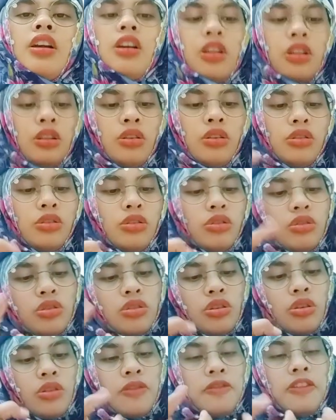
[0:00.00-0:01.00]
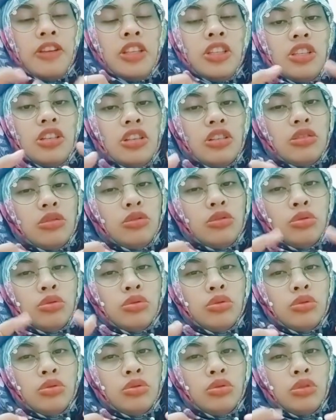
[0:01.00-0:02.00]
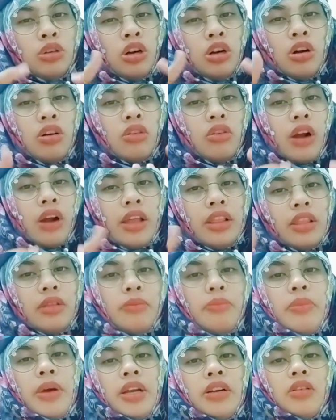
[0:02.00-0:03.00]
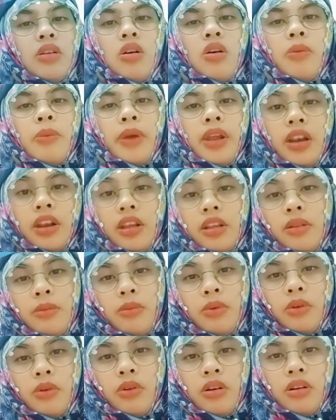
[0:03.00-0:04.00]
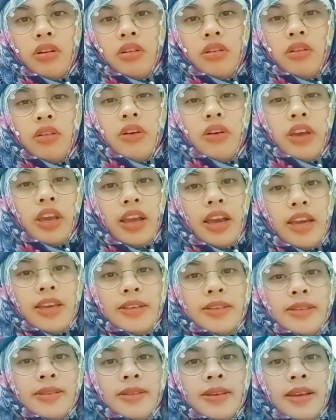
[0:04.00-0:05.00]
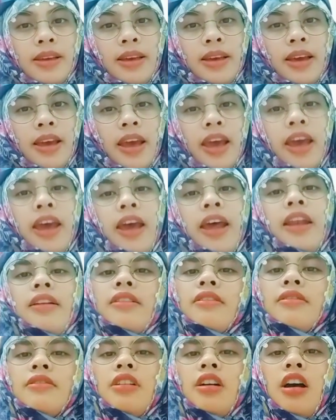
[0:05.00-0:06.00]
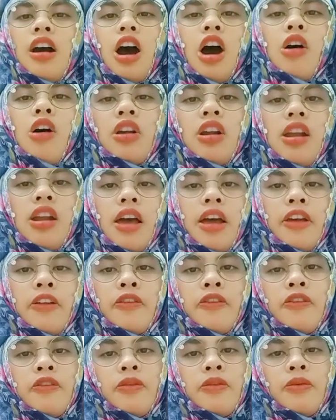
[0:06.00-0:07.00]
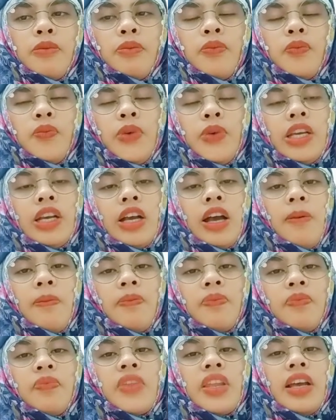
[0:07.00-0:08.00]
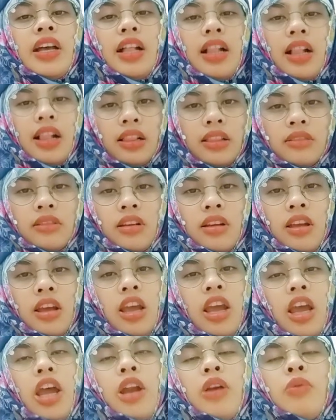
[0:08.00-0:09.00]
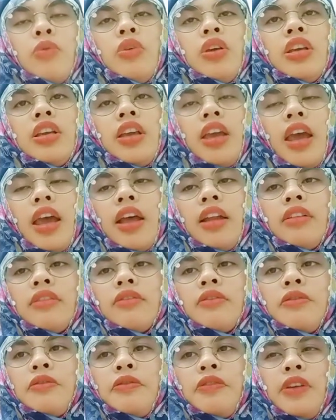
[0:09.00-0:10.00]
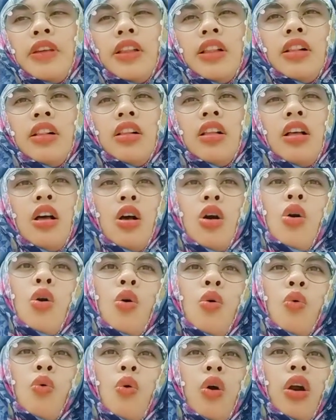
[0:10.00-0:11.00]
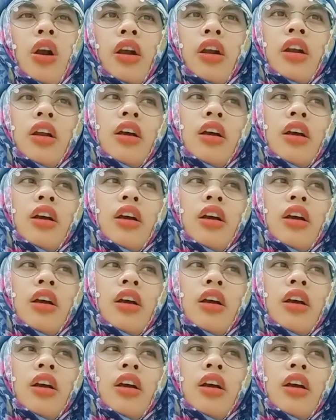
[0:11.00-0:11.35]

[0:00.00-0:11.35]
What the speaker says: don't use your finger to write the bad comment anymore. Okay, guys? And our life become hell. And we can feel worse,